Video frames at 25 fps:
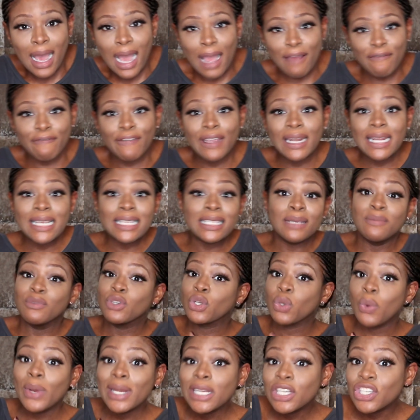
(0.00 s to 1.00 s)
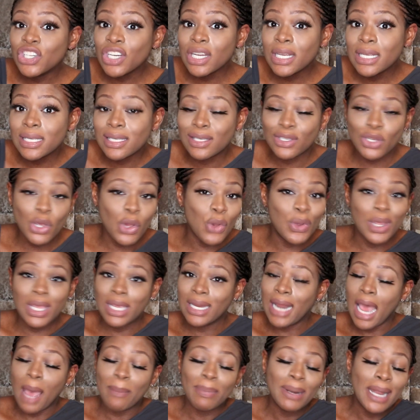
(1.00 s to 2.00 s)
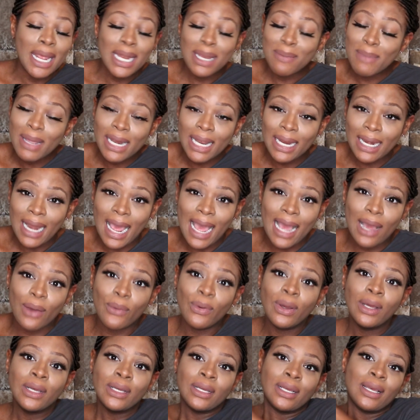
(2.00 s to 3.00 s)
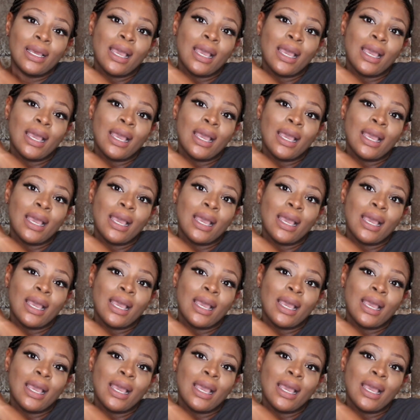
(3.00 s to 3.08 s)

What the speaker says: I'm feeling some twinges, so it could happen any minute now.